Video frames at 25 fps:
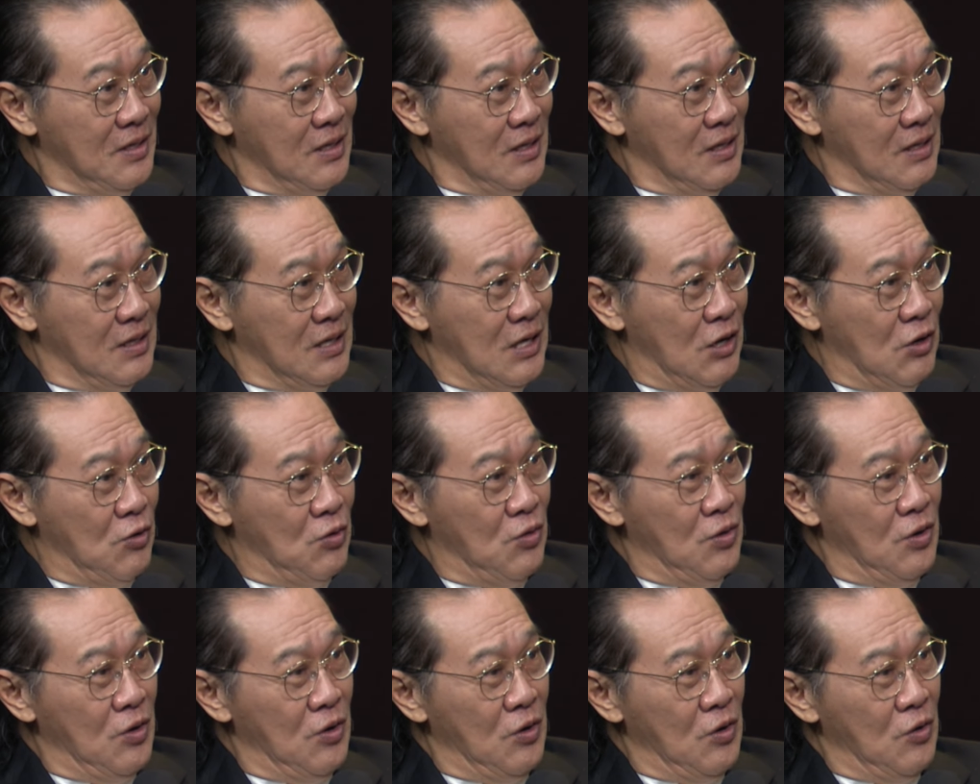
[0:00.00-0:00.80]
Now,
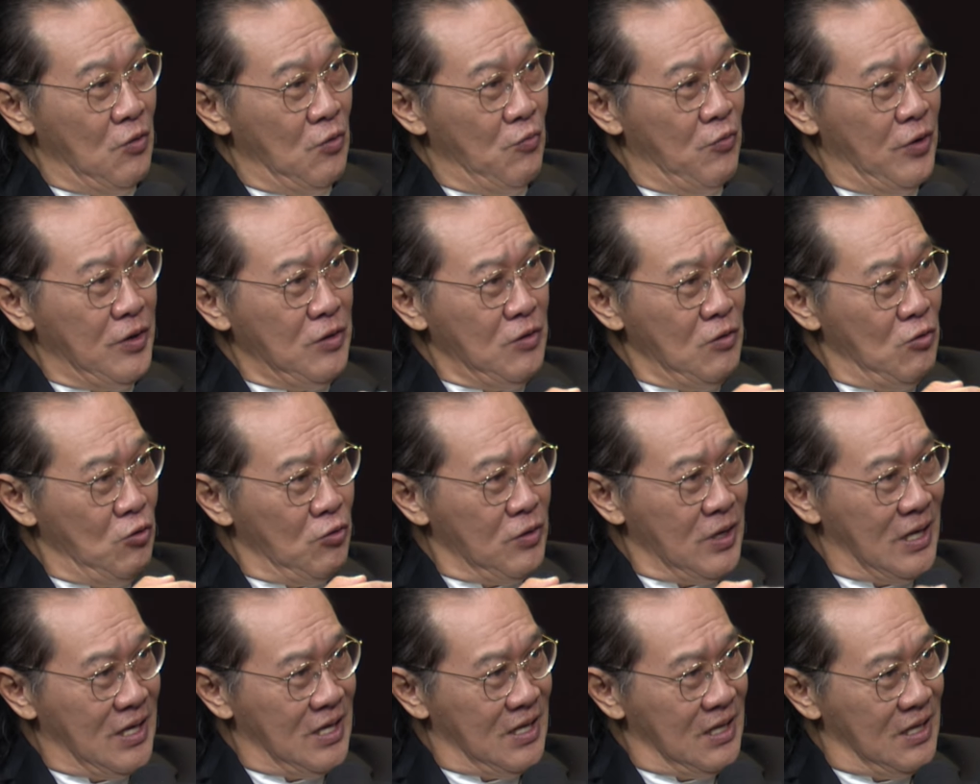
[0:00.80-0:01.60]
when you look
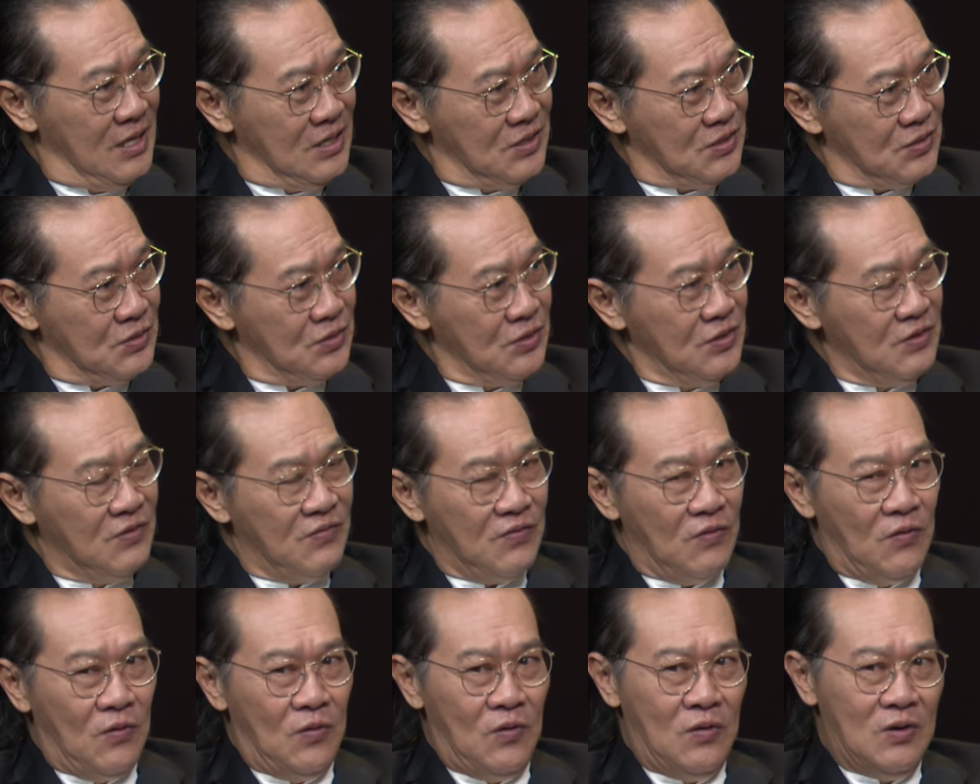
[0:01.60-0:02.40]
at the history of
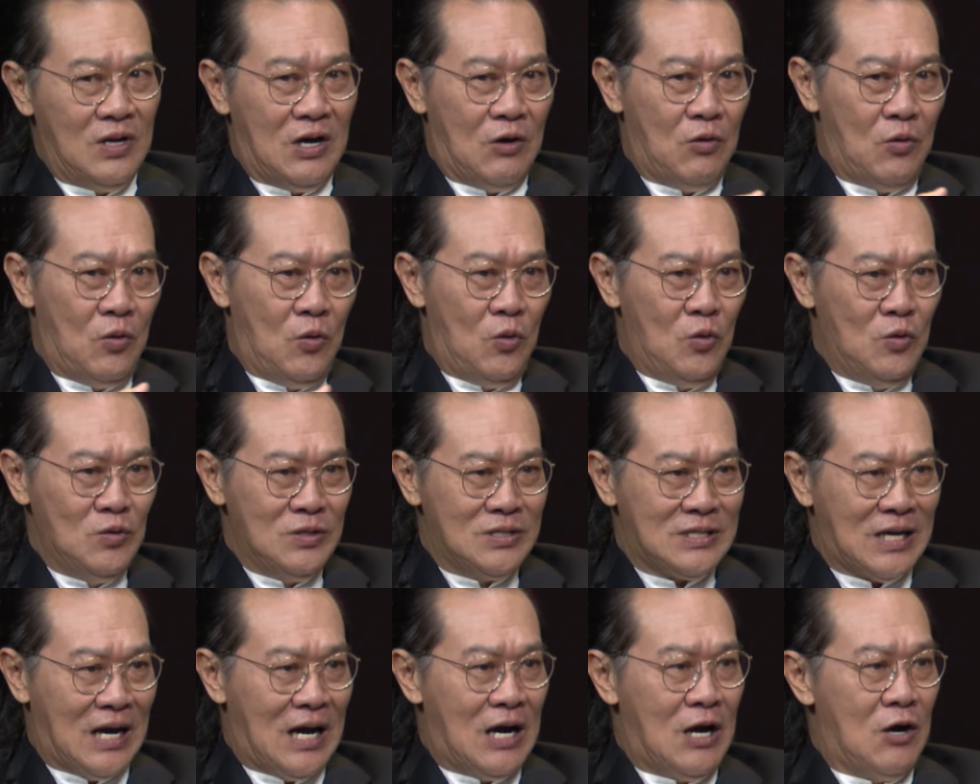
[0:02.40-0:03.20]
all our old
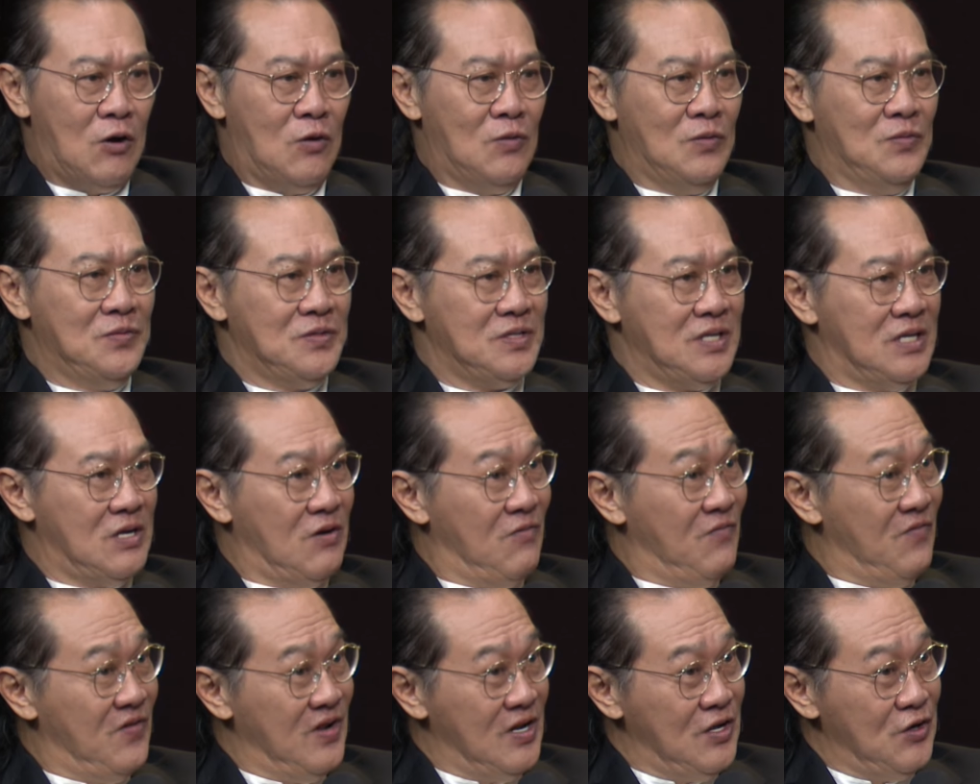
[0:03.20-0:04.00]
towns and our
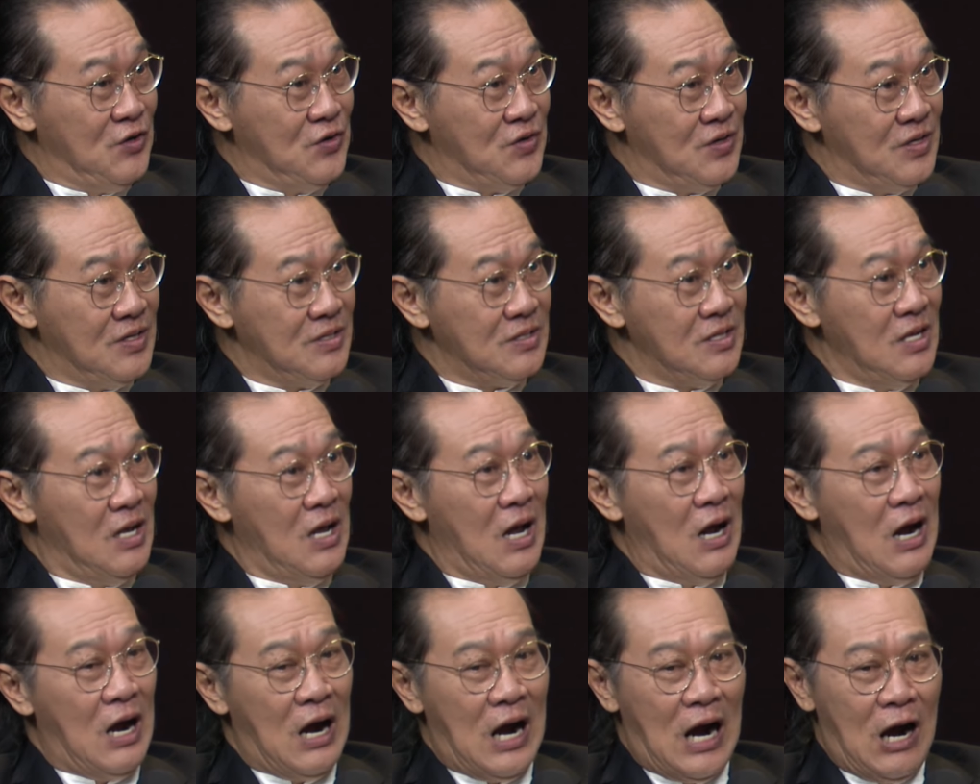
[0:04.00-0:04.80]
villages,
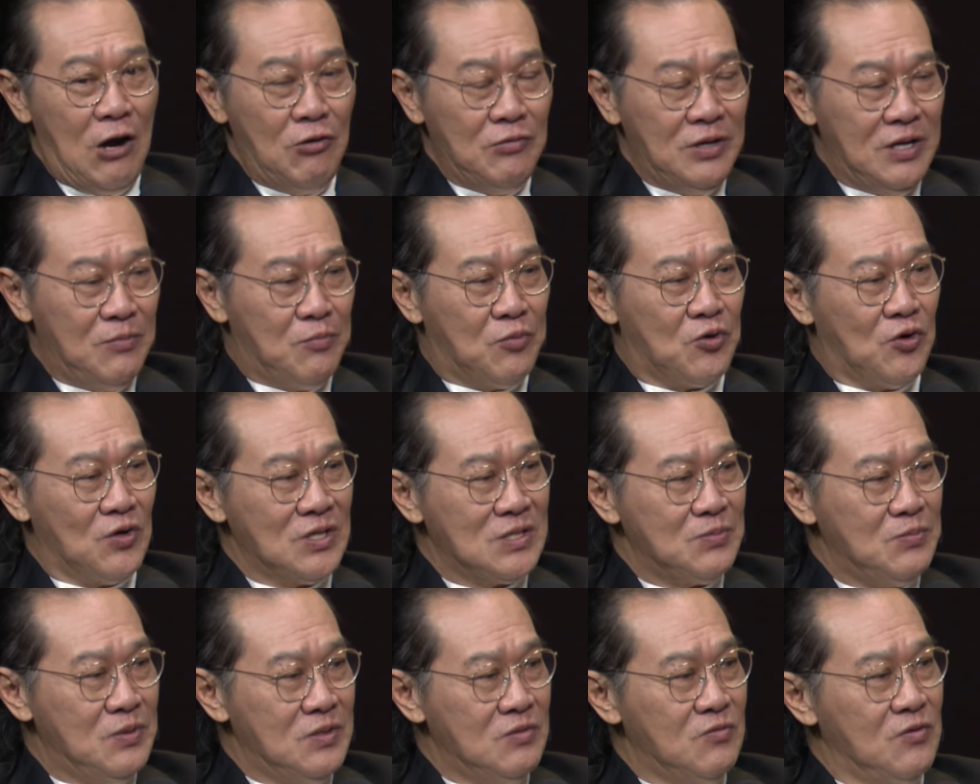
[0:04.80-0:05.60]
how they
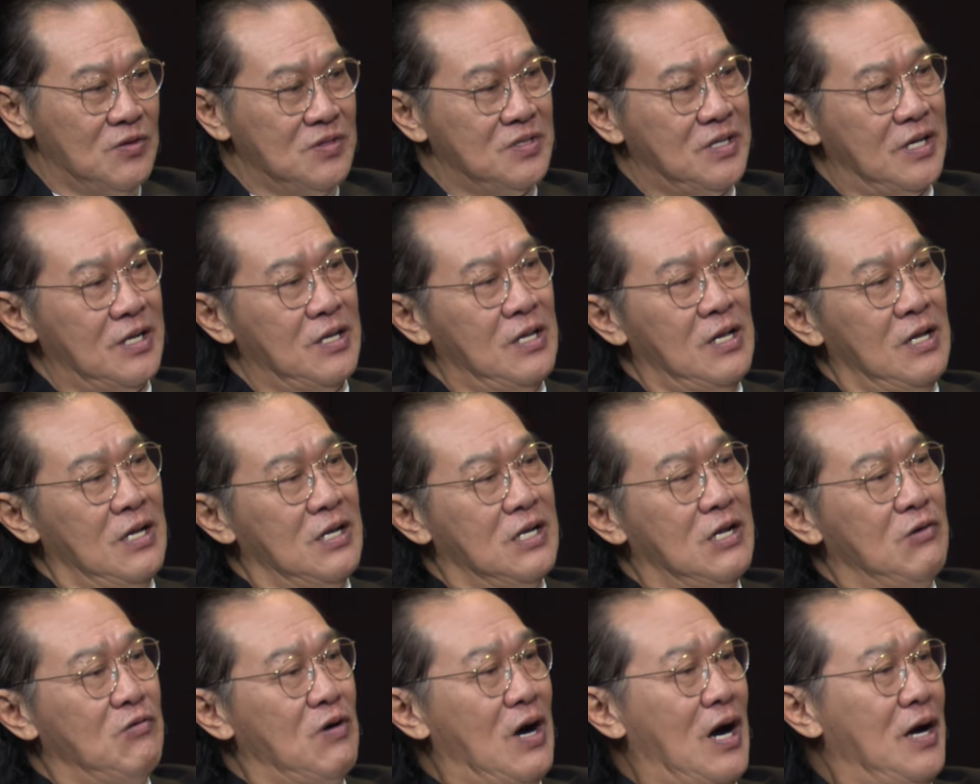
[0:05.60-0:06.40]
prospered was that they
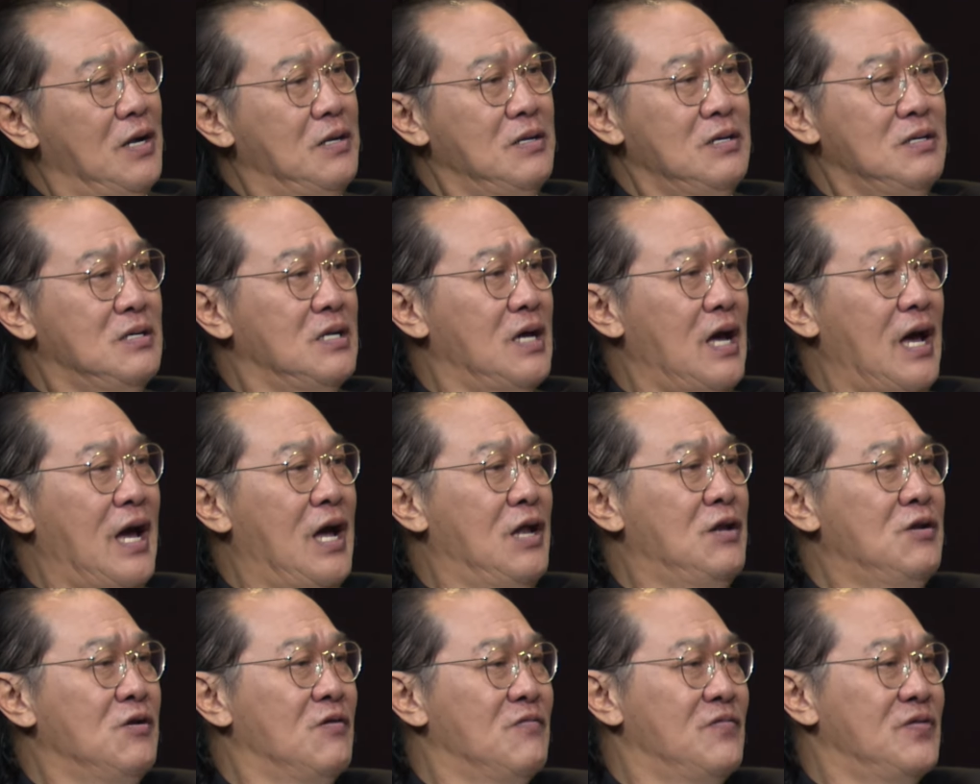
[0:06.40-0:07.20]
were either the
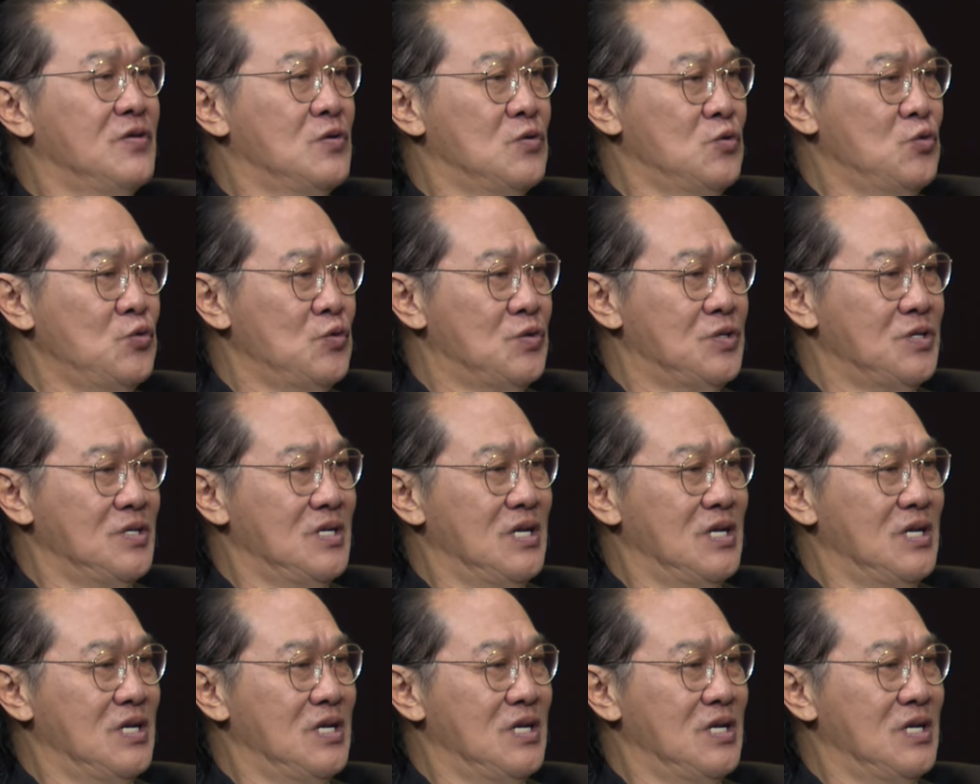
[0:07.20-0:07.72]
end of a route.